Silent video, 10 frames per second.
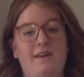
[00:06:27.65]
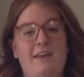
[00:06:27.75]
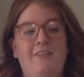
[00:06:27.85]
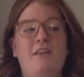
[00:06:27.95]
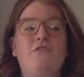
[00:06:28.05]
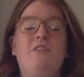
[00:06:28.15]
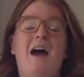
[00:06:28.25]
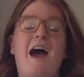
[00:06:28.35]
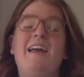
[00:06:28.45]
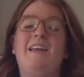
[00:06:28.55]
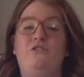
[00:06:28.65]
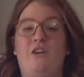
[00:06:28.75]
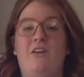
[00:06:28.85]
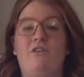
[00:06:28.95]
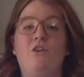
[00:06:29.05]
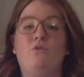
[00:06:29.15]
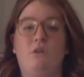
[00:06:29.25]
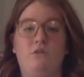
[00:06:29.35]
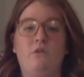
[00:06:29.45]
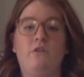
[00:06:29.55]
That's so that I can check that your
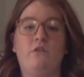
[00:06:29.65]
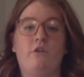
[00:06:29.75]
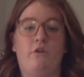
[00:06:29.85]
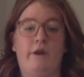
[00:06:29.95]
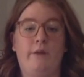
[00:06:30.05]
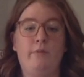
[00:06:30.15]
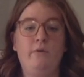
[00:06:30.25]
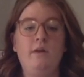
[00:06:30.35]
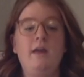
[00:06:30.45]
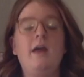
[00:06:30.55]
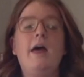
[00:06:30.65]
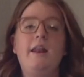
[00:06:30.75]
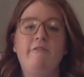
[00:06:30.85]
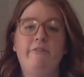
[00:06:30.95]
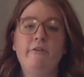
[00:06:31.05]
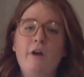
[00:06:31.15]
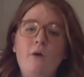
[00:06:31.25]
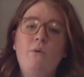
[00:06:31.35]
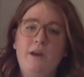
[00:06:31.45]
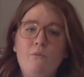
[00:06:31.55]
resources are credible, and if they're
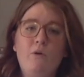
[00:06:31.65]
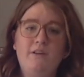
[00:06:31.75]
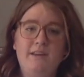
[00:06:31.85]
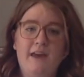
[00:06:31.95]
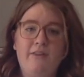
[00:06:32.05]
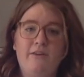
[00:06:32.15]
not, we can work together